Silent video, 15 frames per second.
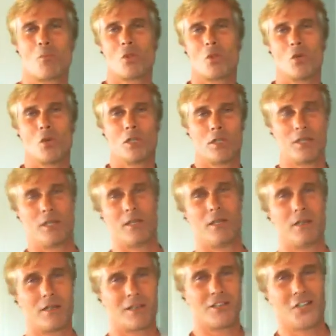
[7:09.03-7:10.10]
one key to
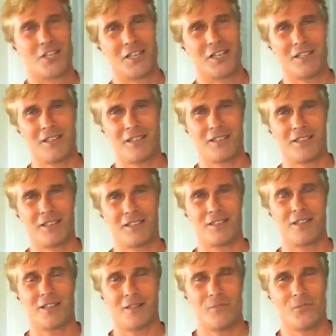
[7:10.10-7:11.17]
cooking is you
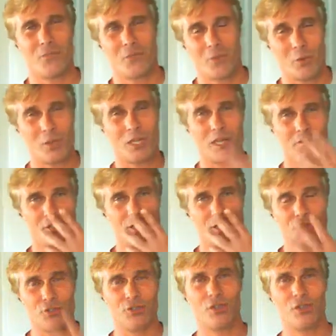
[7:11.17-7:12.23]
really have to
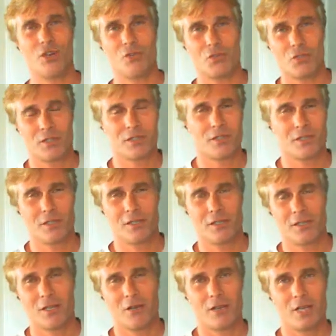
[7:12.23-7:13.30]
use your nose.
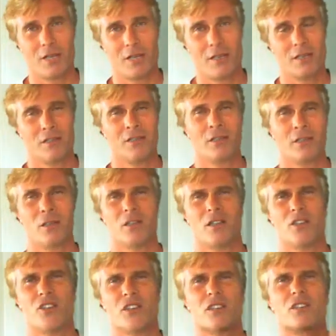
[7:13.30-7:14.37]
Okay, you
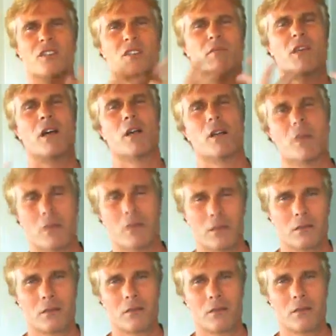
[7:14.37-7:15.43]
can smell
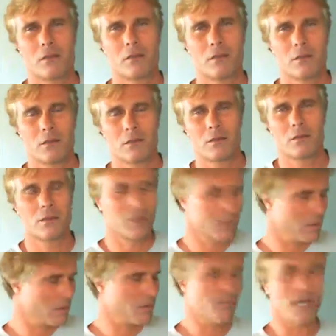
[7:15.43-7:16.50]

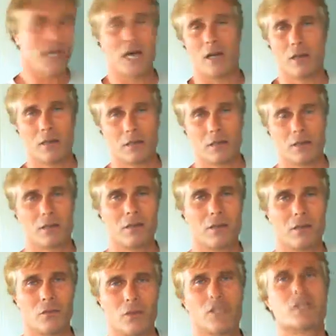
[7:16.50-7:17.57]
the batter
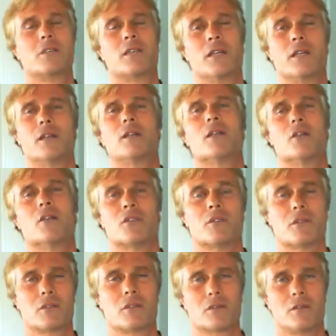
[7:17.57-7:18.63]
when it's getting close.
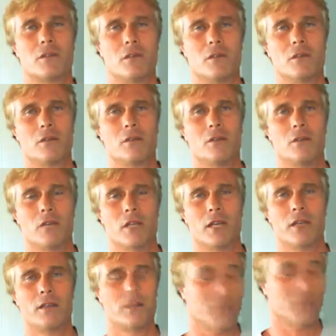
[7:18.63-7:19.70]
Okay,
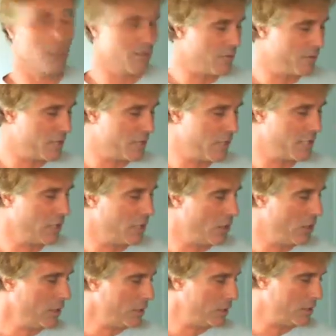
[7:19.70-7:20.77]
I'm taking a
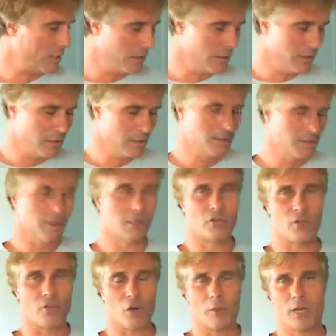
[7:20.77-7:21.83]
look. It's
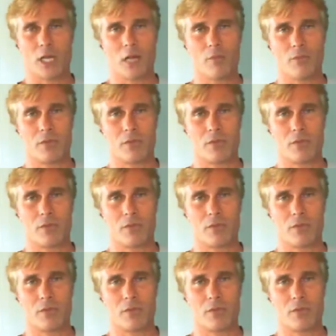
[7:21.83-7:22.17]
firming up.